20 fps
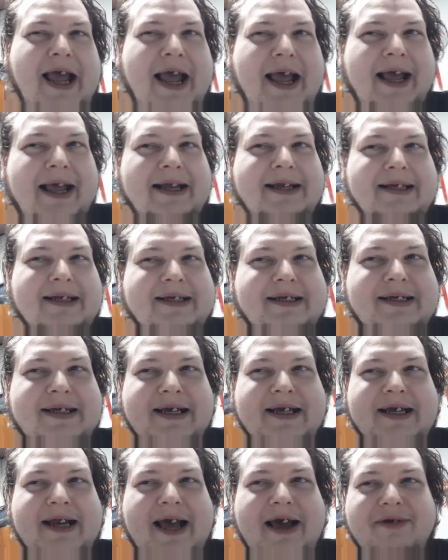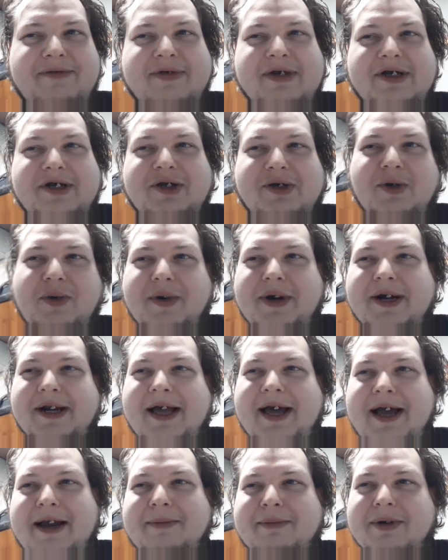and to see it have its
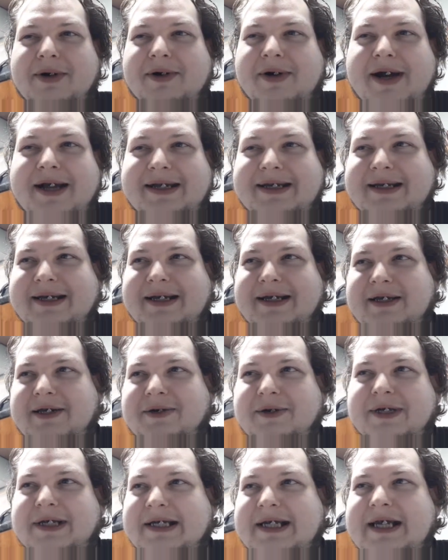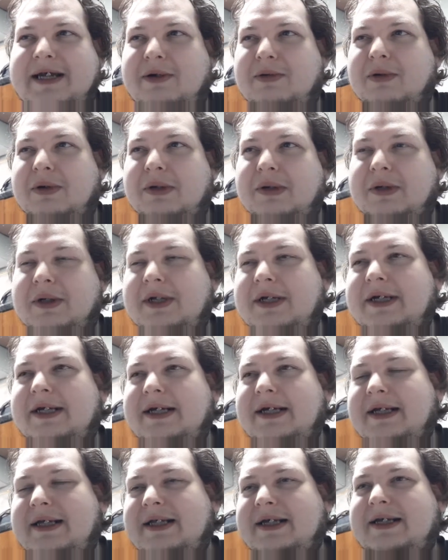storyline progressed into a sequel
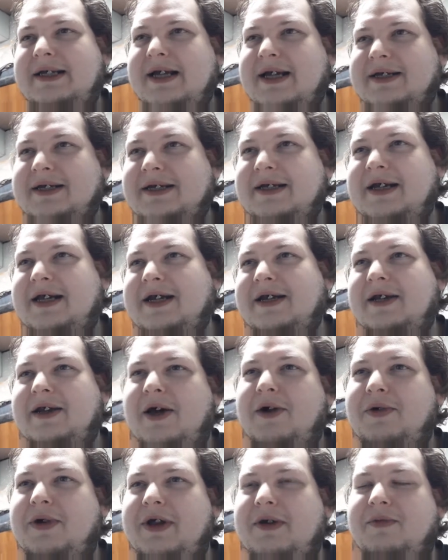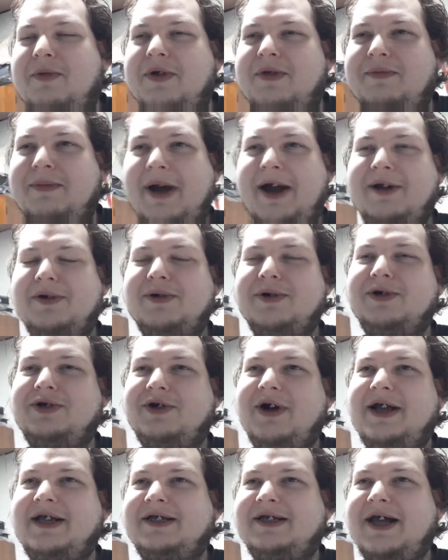that doesn't get loaded with
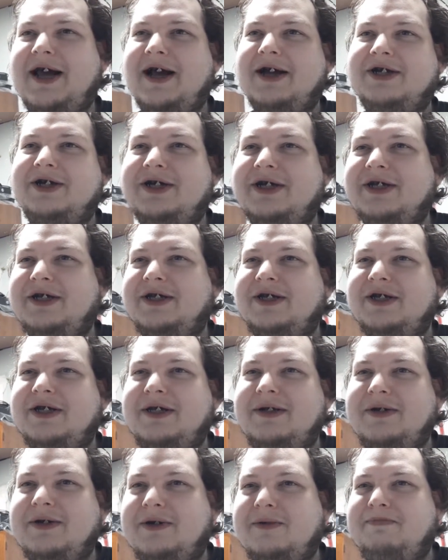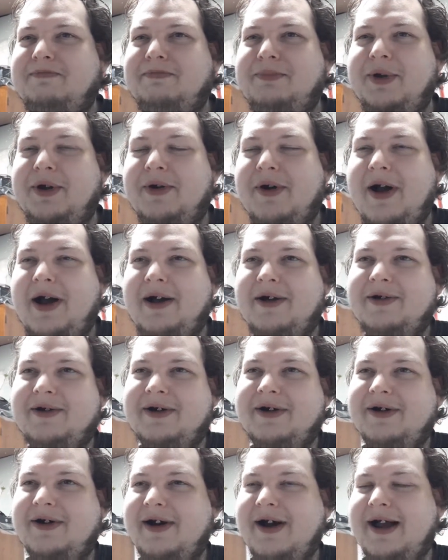microtransactions and
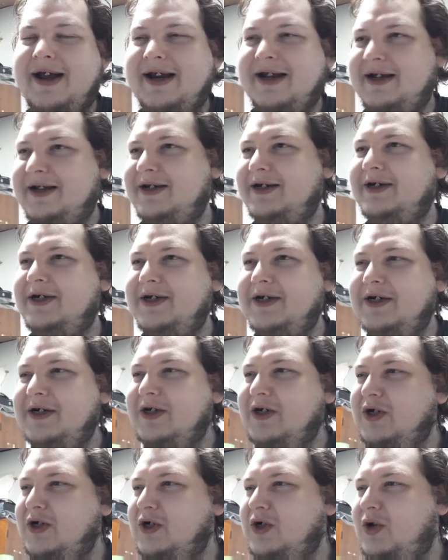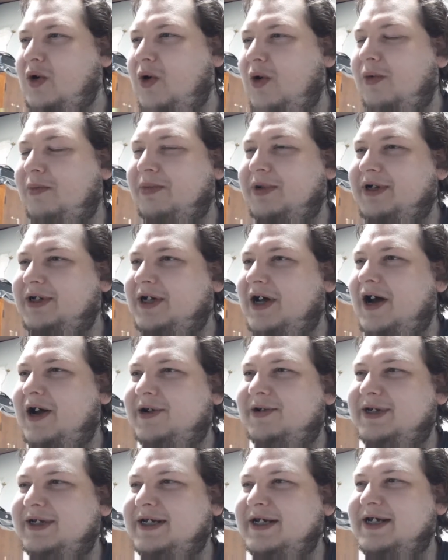bureaucratic
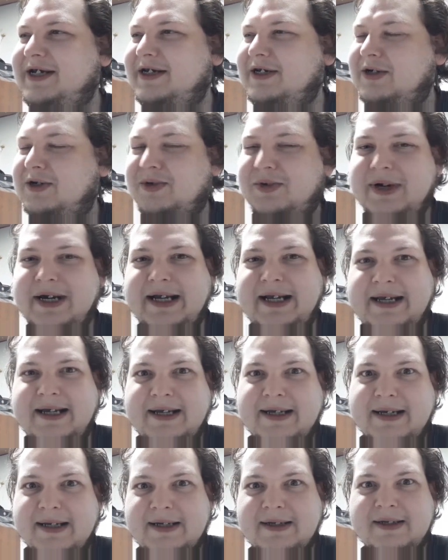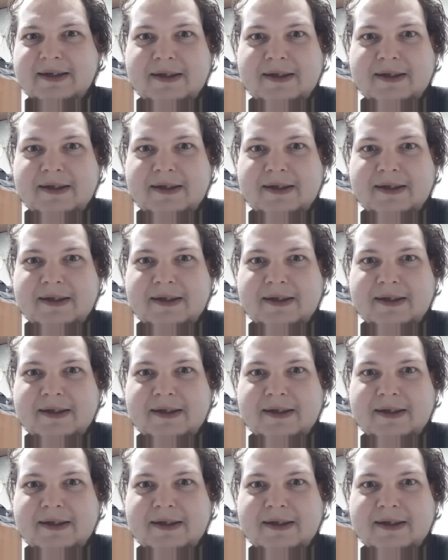corporatocracy and greed.